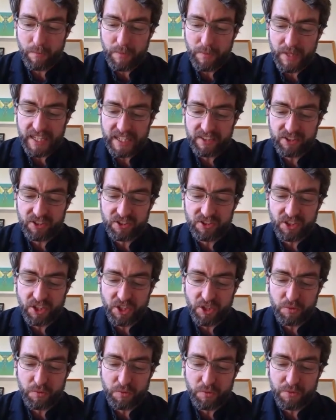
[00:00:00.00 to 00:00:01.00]
be it
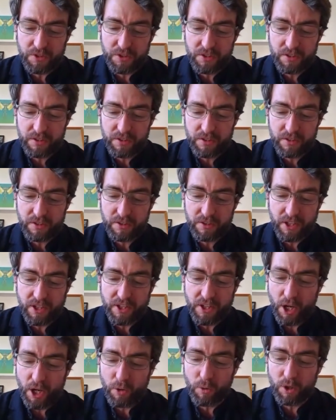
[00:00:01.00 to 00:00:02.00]
assumed that
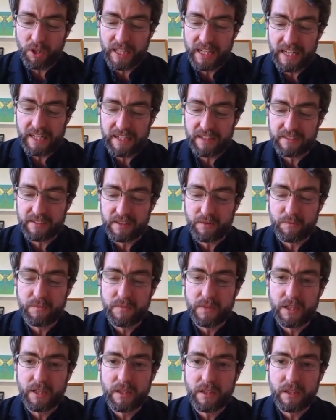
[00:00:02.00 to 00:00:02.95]
no one hears them